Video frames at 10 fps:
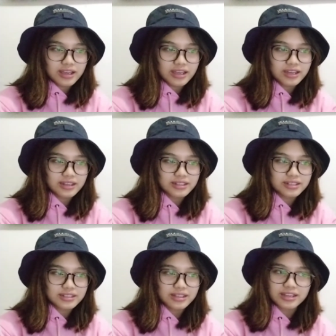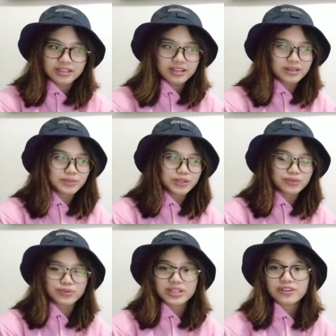And yeah, come
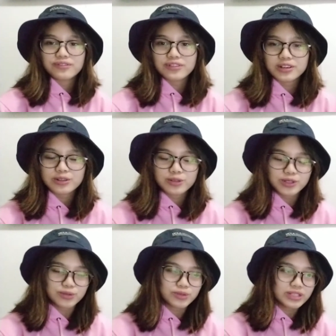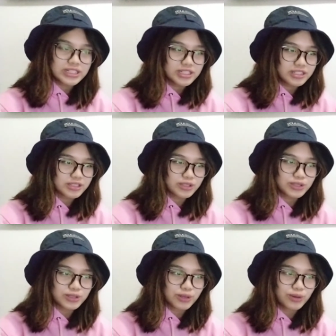on, without further ado, let's
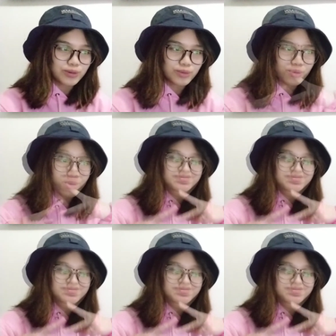just go.